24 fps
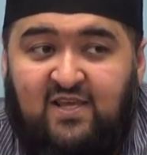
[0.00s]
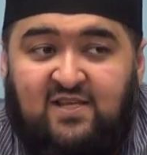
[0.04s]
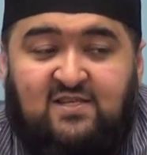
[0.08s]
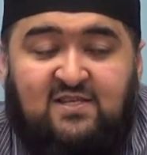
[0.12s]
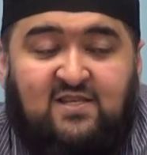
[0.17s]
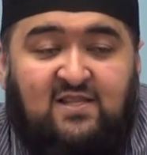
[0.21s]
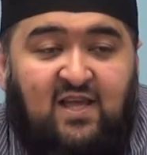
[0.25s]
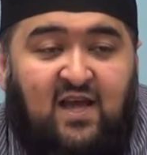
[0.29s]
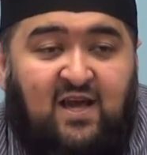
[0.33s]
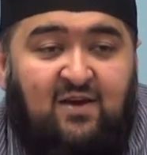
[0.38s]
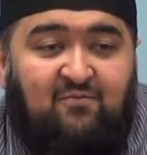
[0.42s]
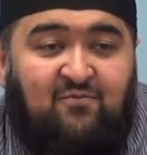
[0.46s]

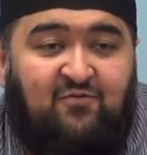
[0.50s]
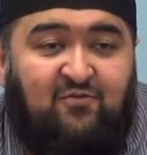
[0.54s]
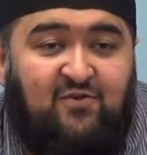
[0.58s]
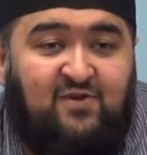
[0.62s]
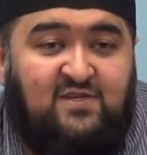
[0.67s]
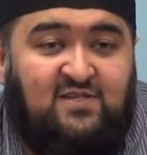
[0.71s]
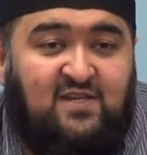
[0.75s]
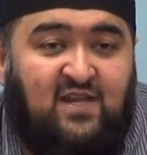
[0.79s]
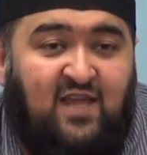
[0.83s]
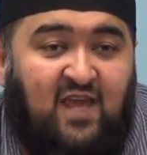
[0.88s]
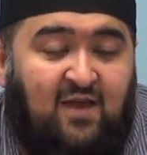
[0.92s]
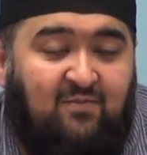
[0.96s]
Islam
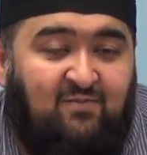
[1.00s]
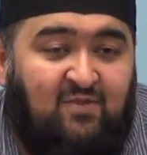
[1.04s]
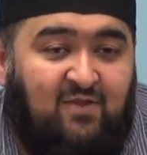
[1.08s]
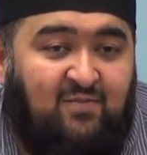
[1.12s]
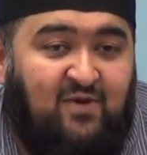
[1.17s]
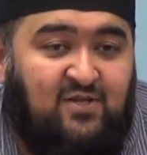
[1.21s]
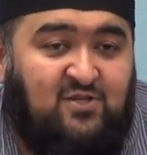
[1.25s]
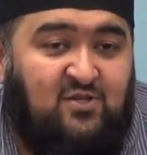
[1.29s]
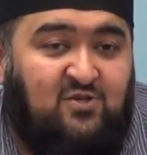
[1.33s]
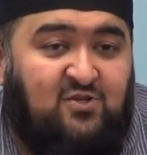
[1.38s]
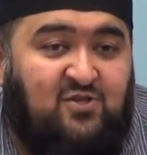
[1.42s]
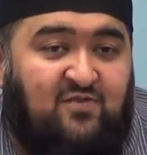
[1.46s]
first came, the
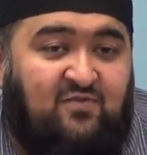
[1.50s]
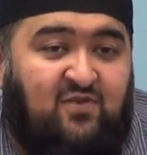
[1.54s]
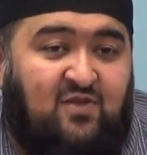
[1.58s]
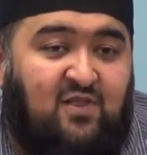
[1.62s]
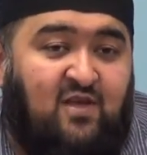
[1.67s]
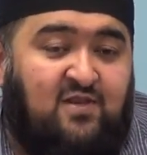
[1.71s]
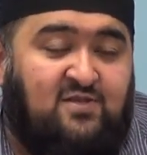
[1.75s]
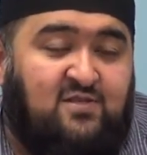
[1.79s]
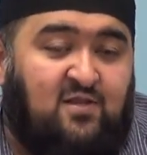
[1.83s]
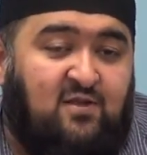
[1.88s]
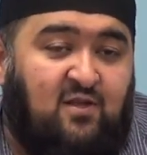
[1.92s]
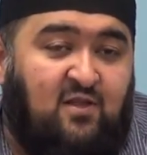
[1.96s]
Messenger of
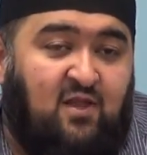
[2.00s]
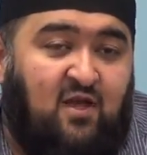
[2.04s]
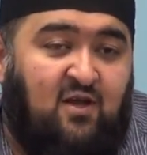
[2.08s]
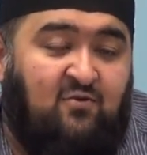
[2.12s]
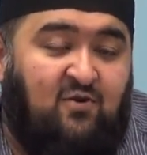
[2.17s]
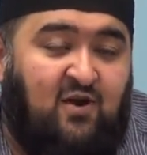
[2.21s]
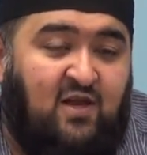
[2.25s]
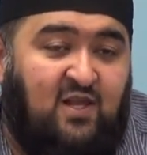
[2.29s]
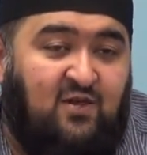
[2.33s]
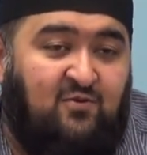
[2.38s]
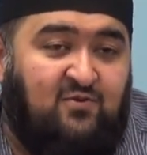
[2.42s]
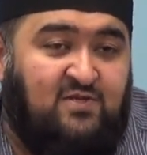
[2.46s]
Allah
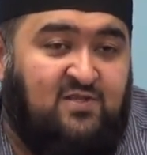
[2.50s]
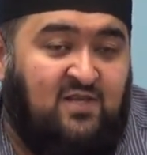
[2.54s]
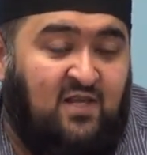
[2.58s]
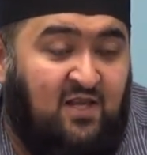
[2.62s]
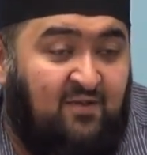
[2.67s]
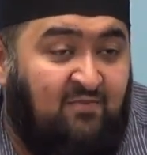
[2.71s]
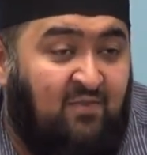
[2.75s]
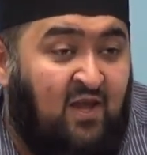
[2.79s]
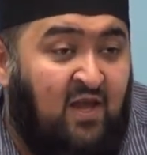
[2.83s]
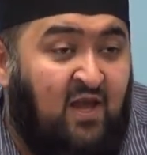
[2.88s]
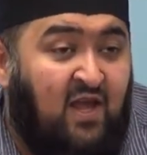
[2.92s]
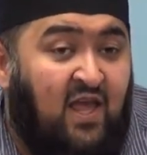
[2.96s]
sallallahu alaihi
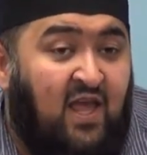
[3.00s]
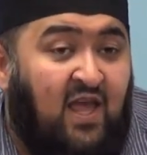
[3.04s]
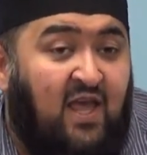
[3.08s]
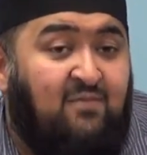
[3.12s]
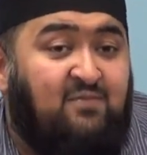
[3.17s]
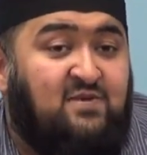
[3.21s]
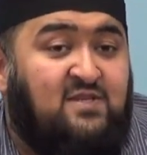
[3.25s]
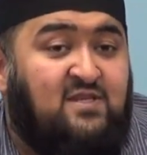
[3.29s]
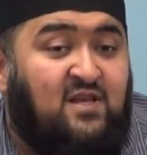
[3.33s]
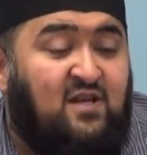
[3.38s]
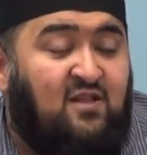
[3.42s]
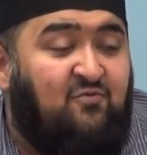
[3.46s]
wasallam
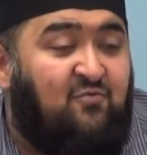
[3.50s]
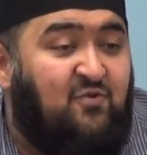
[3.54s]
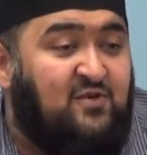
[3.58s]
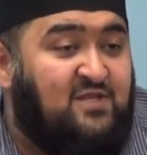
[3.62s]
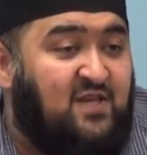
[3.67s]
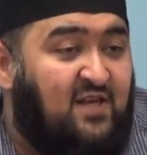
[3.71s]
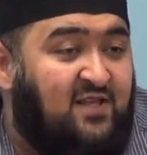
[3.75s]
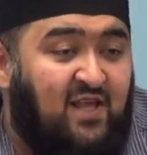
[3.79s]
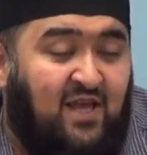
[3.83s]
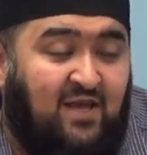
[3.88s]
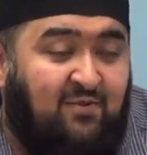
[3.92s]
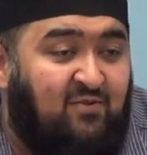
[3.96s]
himself was
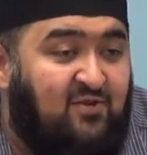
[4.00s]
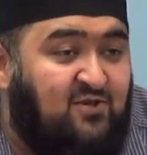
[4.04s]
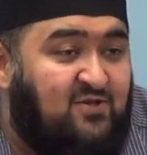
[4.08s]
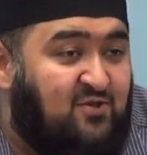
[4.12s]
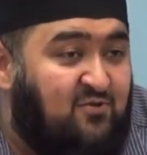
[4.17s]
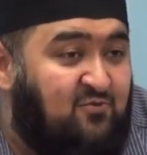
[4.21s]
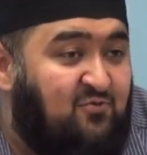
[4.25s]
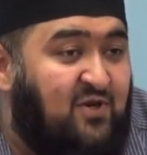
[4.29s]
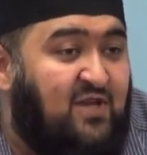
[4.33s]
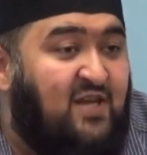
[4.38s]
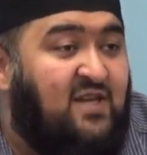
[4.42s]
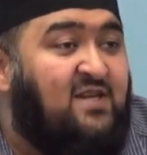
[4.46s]
unable
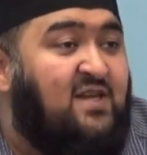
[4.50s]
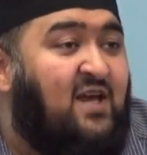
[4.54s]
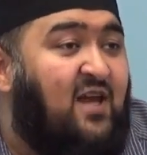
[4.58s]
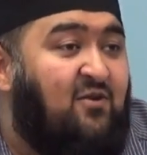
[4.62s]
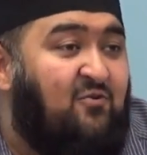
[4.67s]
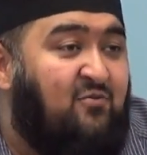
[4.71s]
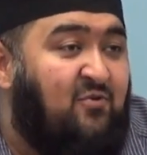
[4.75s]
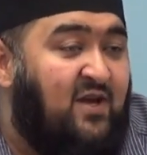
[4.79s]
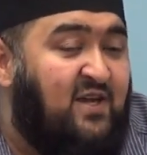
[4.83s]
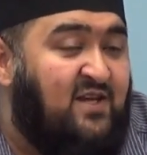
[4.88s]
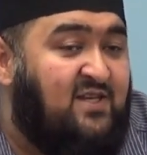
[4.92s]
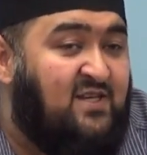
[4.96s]
to read
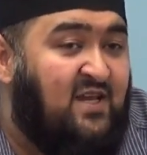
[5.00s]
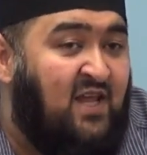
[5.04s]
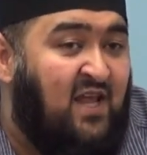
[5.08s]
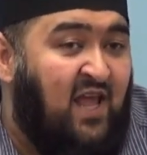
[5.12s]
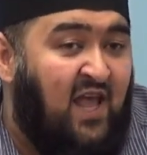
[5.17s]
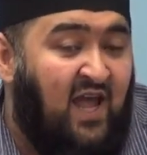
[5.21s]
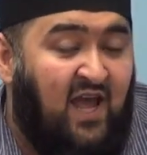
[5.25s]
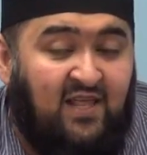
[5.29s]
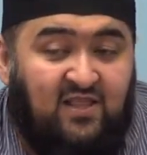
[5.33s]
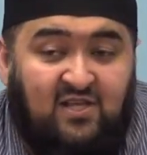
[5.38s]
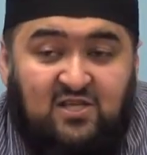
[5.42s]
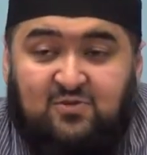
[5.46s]
and write,
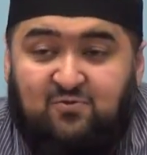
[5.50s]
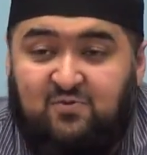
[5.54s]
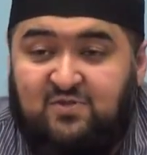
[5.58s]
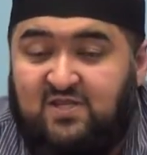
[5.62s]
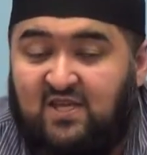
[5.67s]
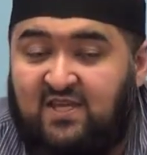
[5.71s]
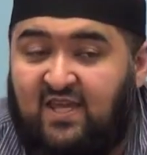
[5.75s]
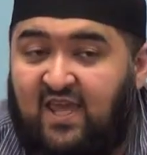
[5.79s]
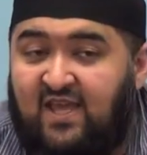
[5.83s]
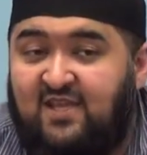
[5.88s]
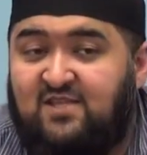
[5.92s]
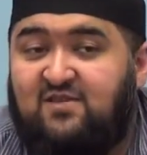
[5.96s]
and this was
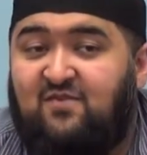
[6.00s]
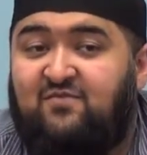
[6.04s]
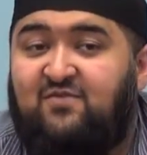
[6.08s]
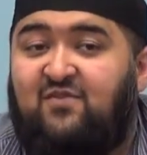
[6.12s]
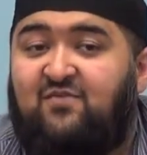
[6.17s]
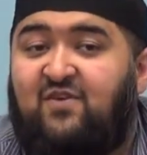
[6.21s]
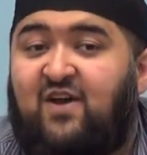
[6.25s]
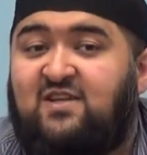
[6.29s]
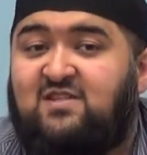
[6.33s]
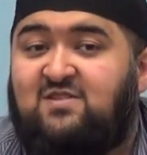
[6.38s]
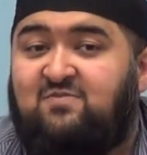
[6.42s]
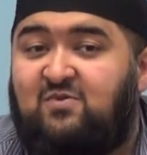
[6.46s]
the case of
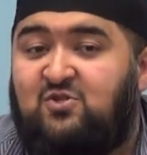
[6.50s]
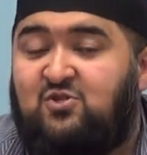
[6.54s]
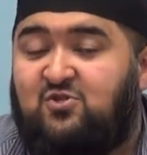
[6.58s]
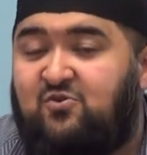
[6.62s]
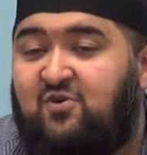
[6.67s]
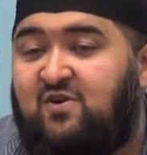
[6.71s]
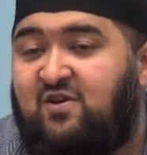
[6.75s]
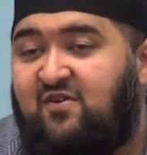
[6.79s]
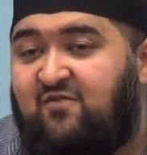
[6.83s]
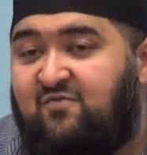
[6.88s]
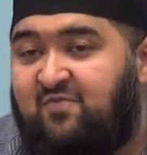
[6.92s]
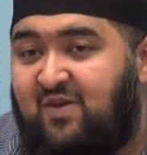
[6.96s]
the vast
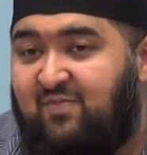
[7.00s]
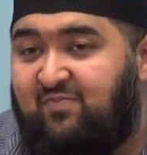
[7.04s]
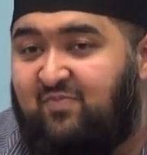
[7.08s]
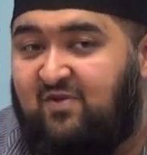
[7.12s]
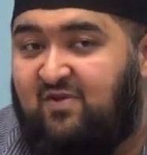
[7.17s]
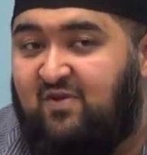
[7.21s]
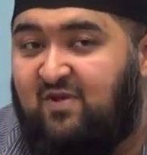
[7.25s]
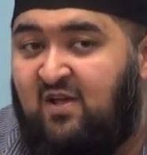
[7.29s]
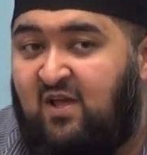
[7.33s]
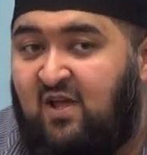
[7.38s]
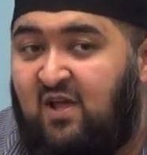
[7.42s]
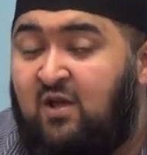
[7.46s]
majority of
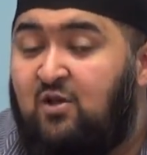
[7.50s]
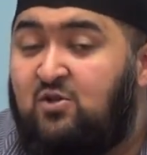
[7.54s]
people.